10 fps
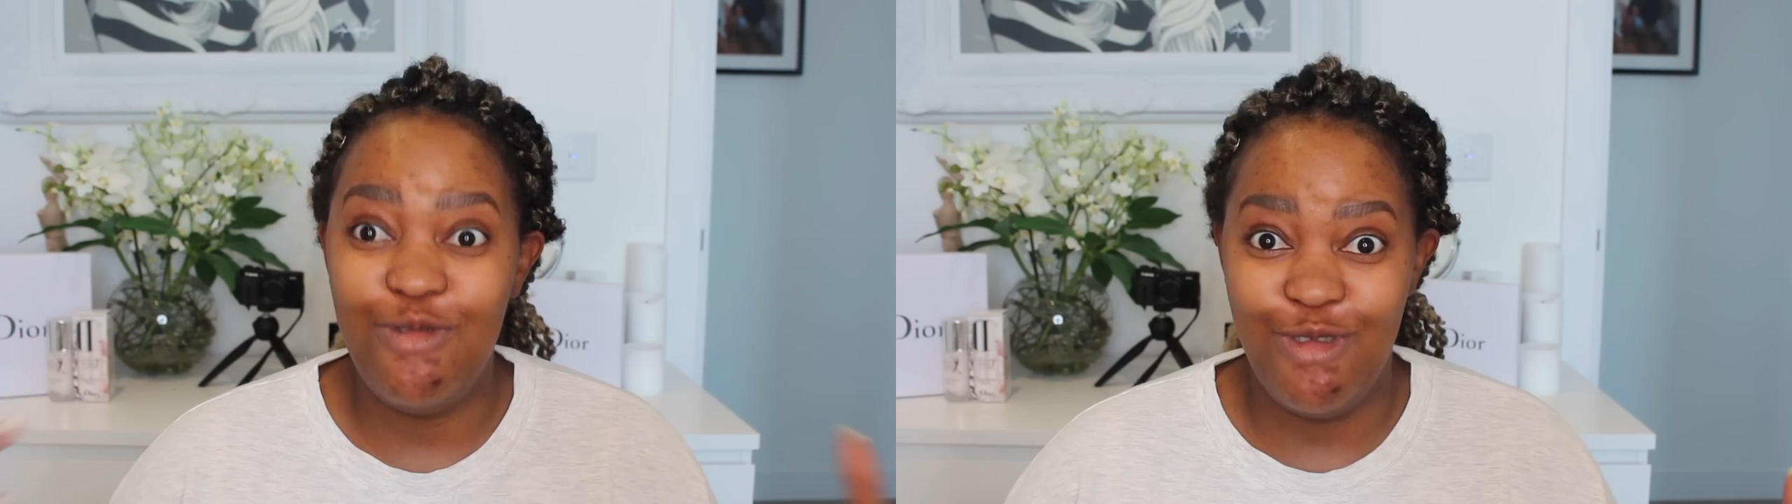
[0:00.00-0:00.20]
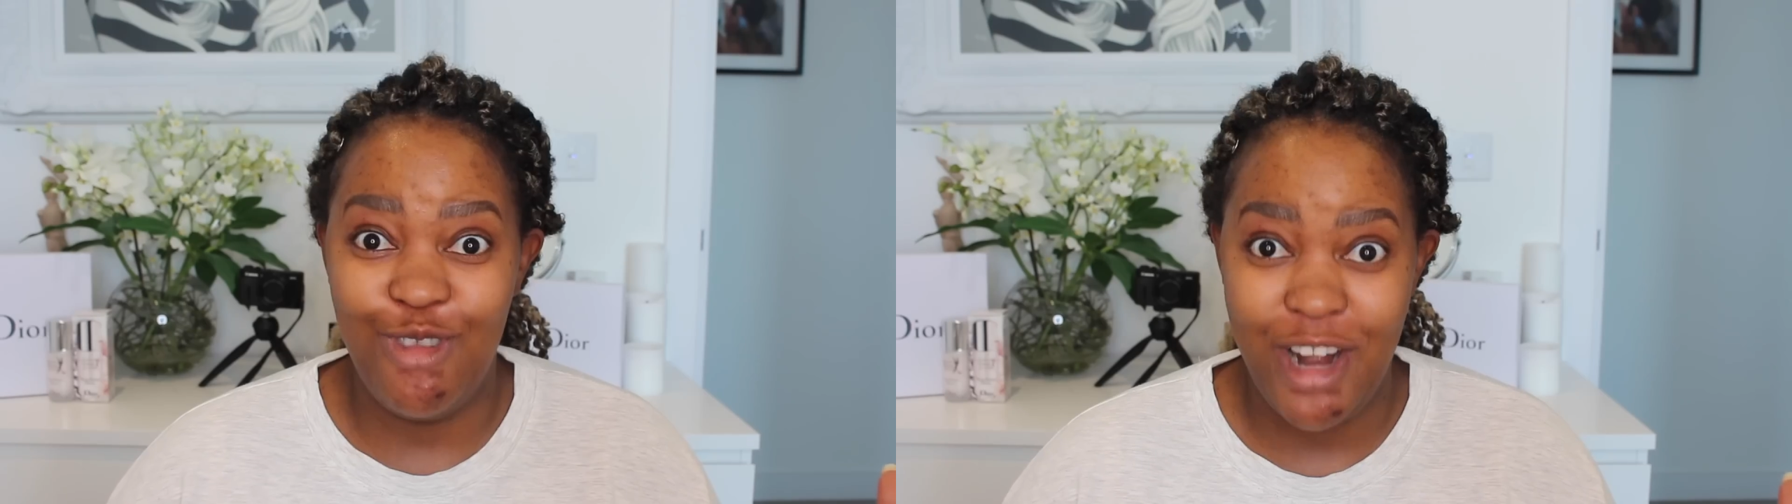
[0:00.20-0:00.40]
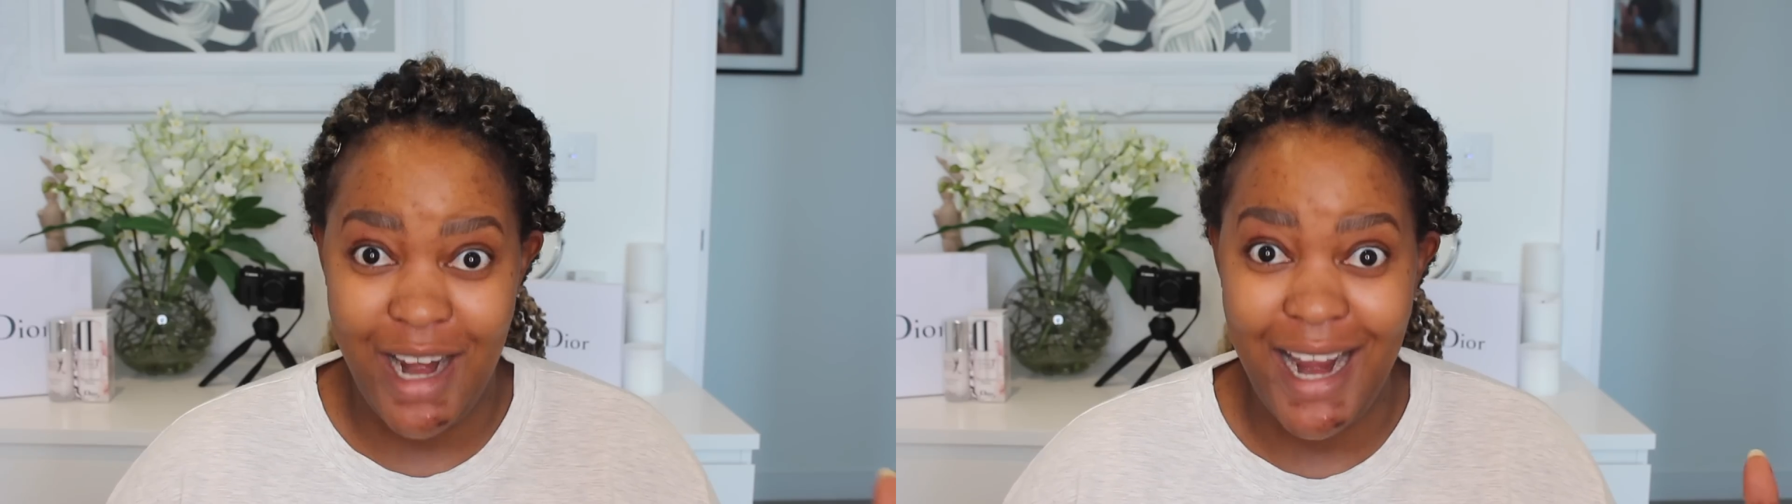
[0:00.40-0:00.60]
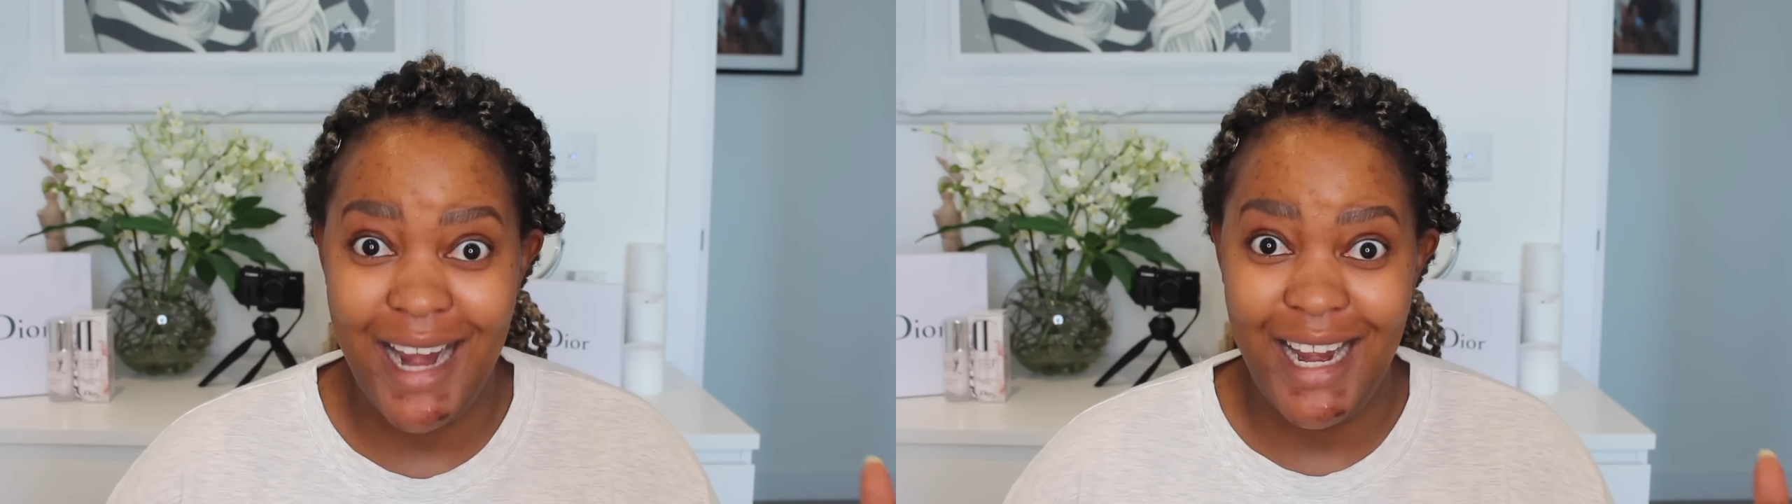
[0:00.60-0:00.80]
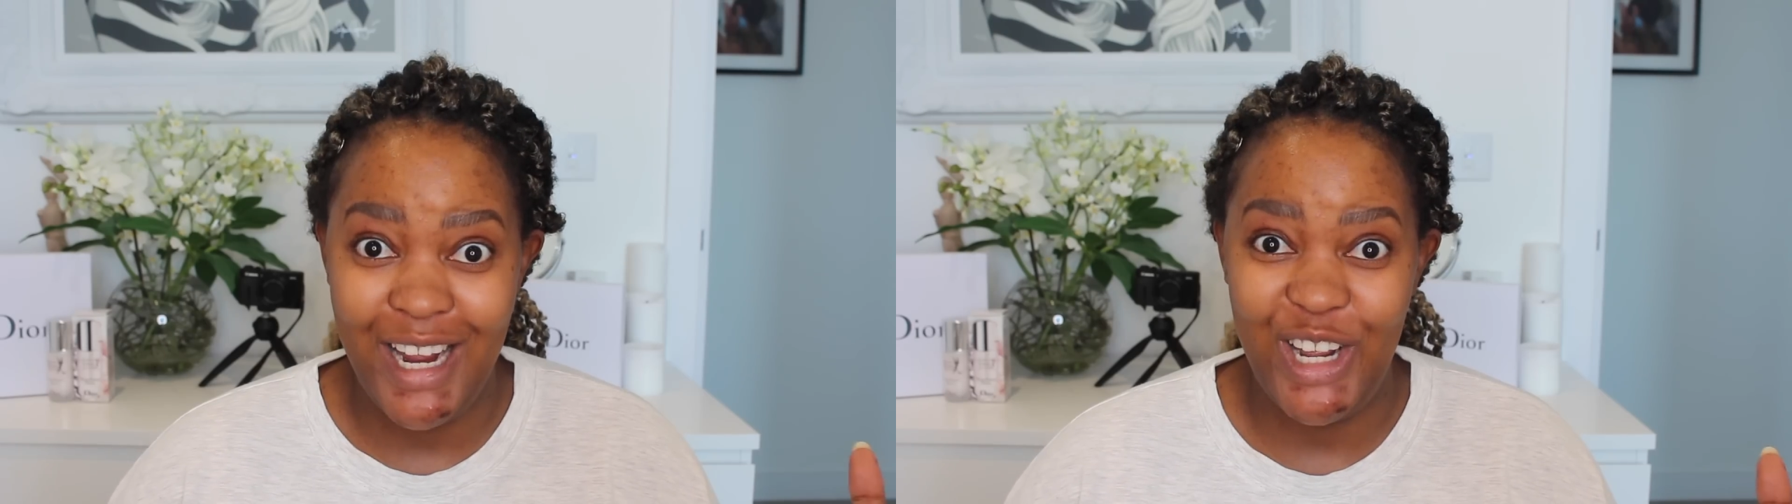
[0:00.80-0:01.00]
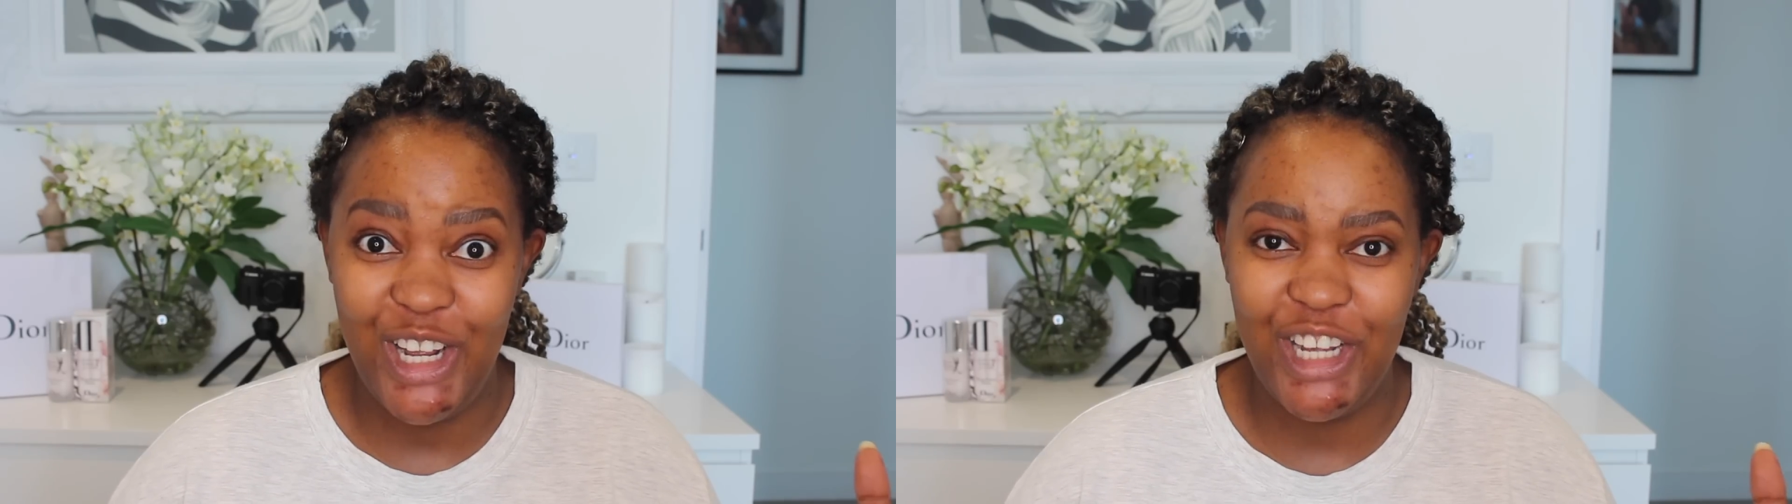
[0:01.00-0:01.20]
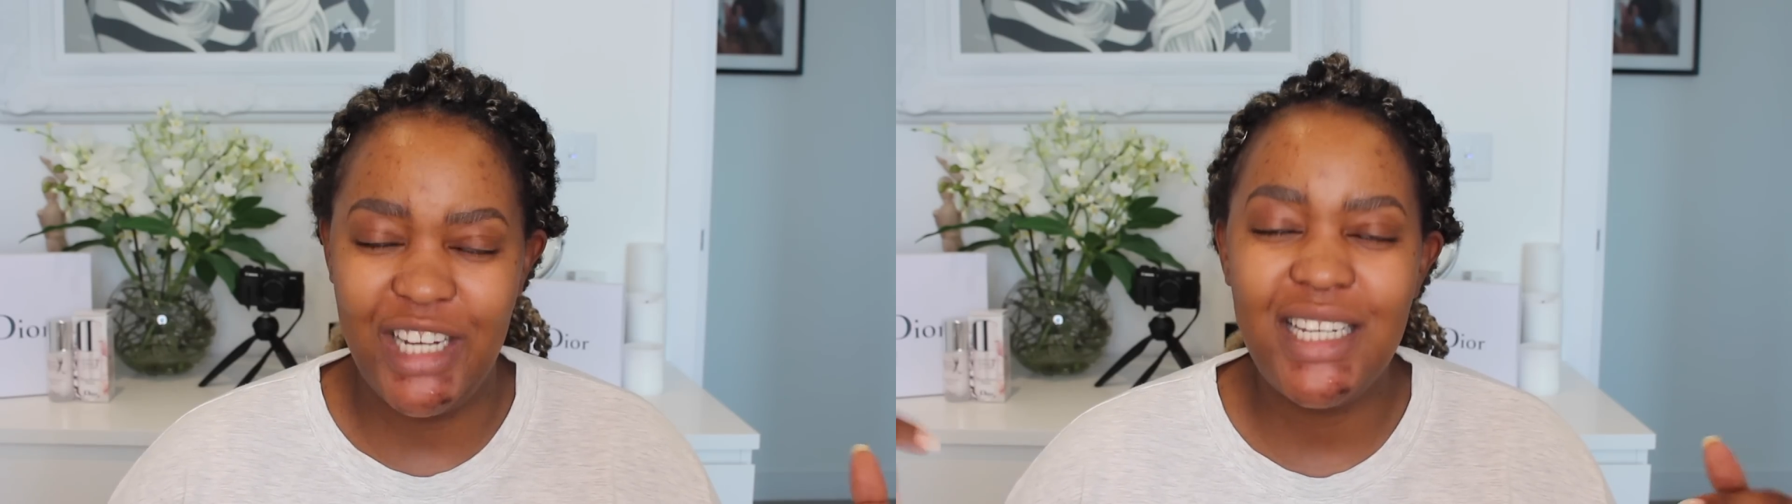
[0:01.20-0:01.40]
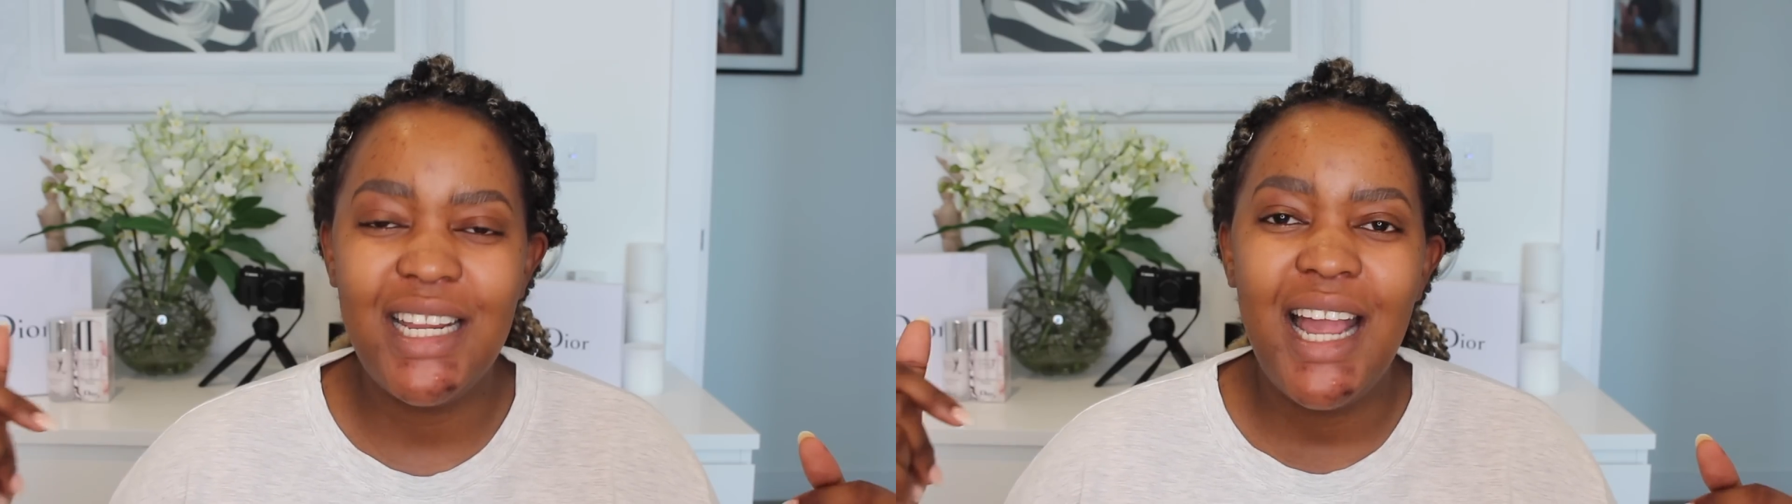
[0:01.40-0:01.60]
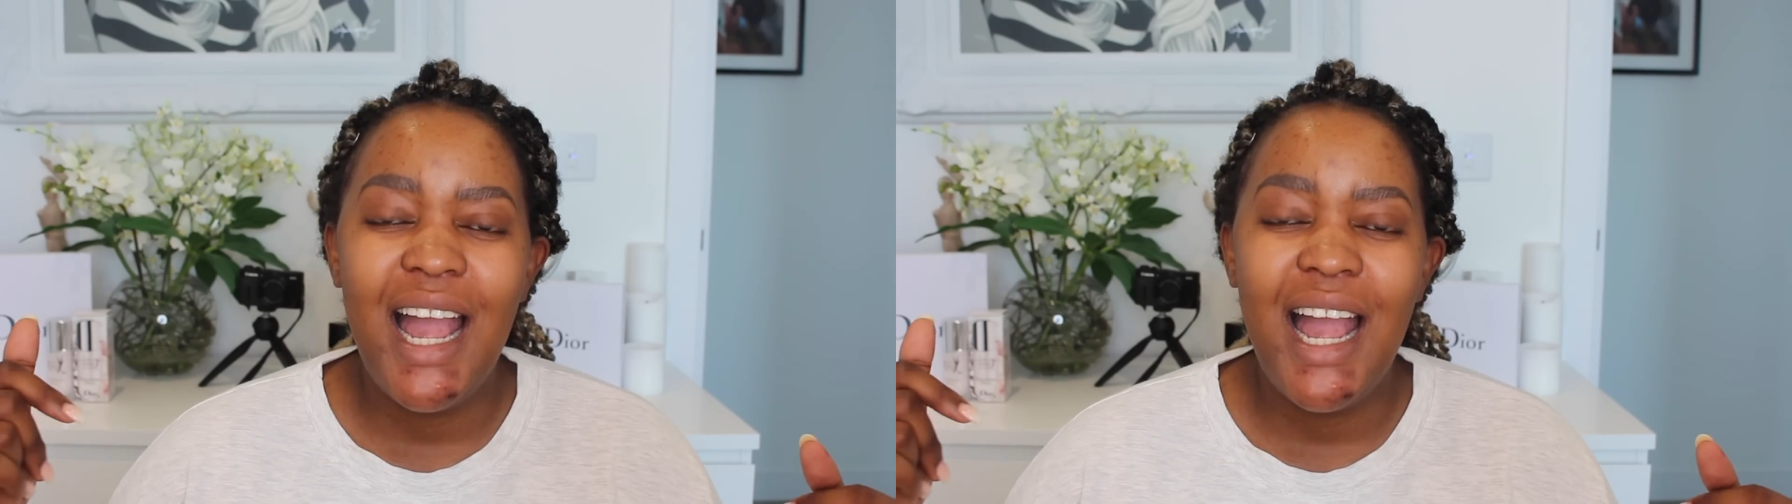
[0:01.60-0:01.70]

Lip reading: really good.